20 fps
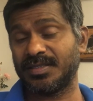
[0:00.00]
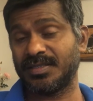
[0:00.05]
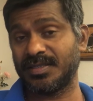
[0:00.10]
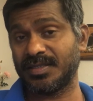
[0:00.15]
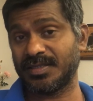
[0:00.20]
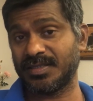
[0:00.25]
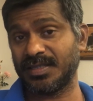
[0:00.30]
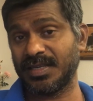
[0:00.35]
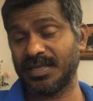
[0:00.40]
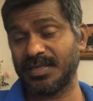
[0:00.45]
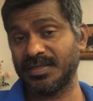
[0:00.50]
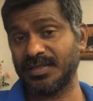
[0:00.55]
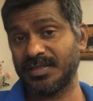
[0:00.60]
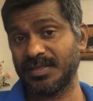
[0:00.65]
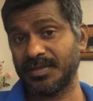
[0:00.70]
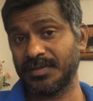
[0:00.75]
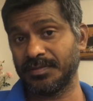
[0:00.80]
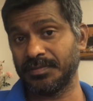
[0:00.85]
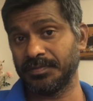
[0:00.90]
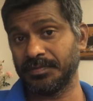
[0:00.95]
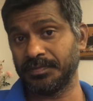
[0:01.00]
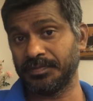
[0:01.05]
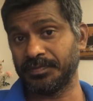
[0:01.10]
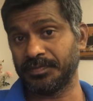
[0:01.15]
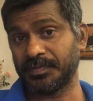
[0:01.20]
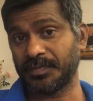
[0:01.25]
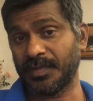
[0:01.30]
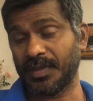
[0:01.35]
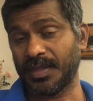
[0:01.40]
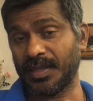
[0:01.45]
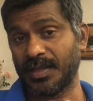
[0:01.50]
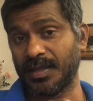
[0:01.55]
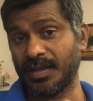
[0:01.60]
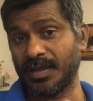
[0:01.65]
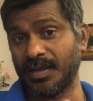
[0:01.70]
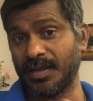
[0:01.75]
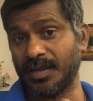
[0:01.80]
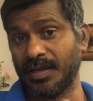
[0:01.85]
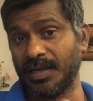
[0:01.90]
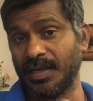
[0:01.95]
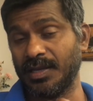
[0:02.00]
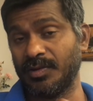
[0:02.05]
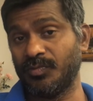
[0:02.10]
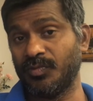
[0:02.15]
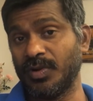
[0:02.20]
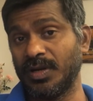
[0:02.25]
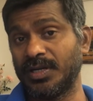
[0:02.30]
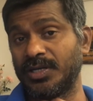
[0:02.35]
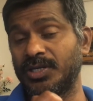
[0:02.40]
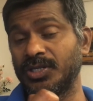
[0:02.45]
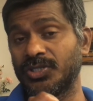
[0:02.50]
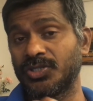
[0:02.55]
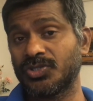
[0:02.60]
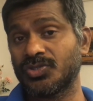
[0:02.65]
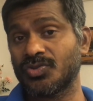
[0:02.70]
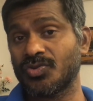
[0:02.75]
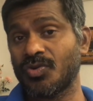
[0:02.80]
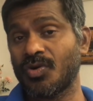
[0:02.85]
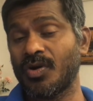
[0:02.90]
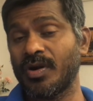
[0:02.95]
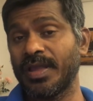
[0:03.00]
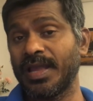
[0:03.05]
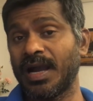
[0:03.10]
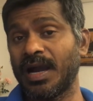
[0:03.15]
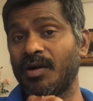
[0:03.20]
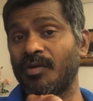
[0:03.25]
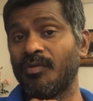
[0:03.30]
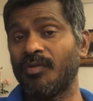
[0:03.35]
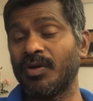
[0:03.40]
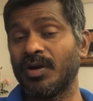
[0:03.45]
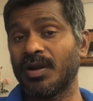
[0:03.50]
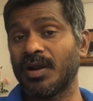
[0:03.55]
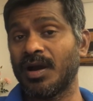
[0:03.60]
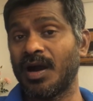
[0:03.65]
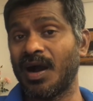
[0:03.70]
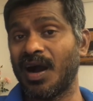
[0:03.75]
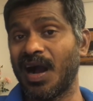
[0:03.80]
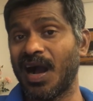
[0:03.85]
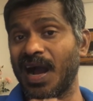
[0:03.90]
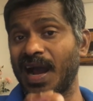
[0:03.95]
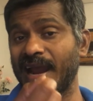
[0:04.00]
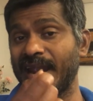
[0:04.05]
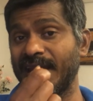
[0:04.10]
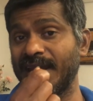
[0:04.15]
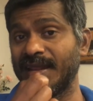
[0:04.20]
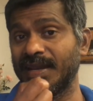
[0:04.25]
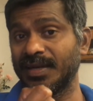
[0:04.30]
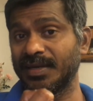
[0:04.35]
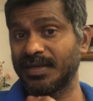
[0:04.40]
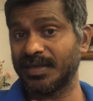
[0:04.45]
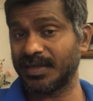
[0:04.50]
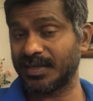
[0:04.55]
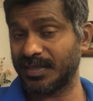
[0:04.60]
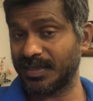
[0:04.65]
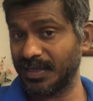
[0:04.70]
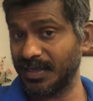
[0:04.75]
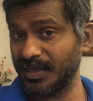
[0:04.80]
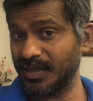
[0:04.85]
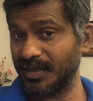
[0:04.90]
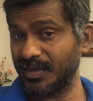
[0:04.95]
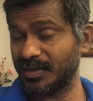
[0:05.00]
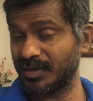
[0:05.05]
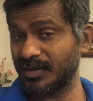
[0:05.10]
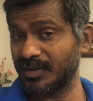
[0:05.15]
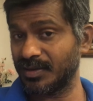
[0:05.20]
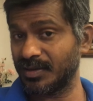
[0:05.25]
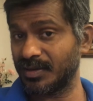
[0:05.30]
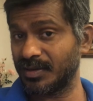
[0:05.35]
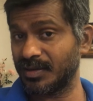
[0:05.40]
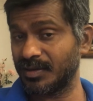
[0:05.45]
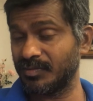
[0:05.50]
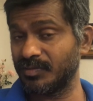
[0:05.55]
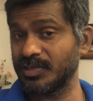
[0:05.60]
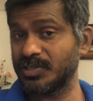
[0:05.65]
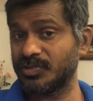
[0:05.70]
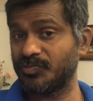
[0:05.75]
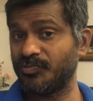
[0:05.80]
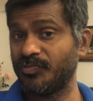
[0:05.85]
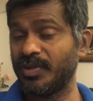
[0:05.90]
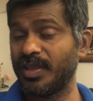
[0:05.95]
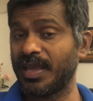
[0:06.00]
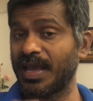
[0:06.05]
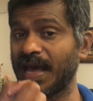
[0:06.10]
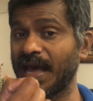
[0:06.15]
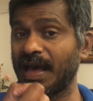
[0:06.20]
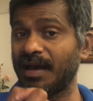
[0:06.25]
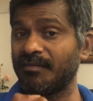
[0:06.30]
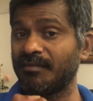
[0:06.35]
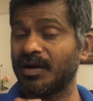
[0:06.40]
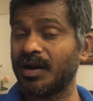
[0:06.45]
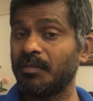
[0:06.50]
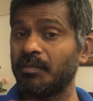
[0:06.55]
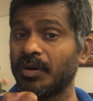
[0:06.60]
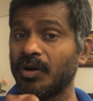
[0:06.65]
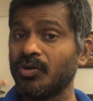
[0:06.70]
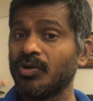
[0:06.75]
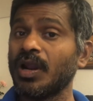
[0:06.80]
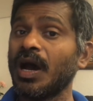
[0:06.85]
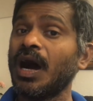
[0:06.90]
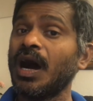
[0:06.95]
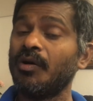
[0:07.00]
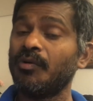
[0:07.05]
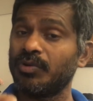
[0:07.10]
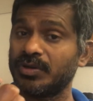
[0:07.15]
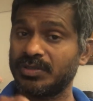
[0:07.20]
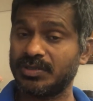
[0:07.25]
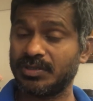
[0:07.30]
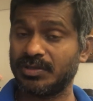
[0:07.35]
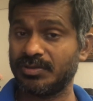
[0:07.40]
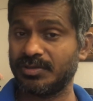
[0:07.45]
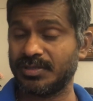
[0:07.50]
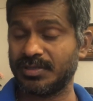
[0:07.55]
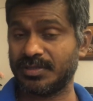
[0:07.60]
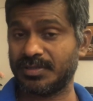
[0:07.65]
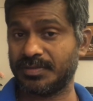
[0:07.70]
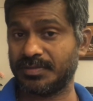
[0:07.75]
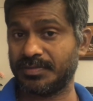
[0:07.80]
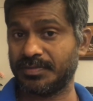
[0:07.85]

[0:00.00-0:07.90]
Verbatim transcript: in the sense it will destroy our identity which we have about ourselves.